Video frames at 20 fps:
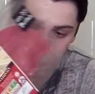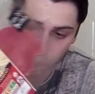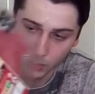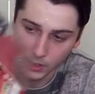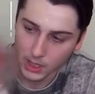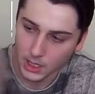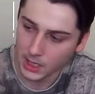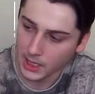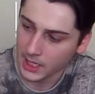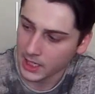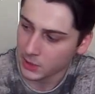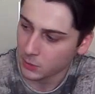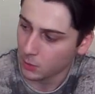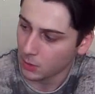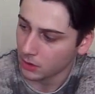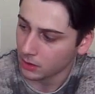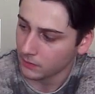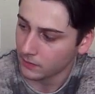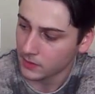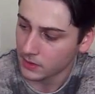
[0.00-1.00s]
really large
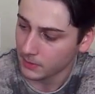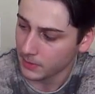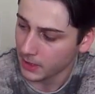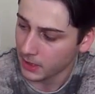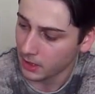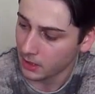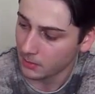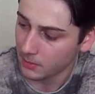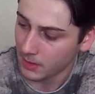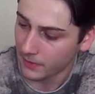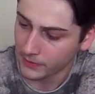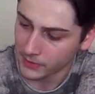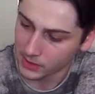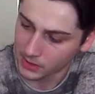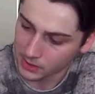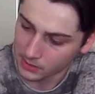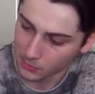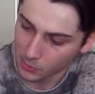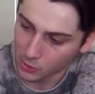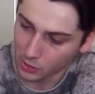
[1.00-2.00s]
one, there's a medium, and there's a
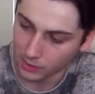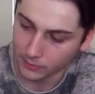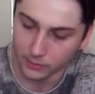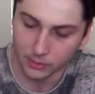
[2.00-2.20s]
smaller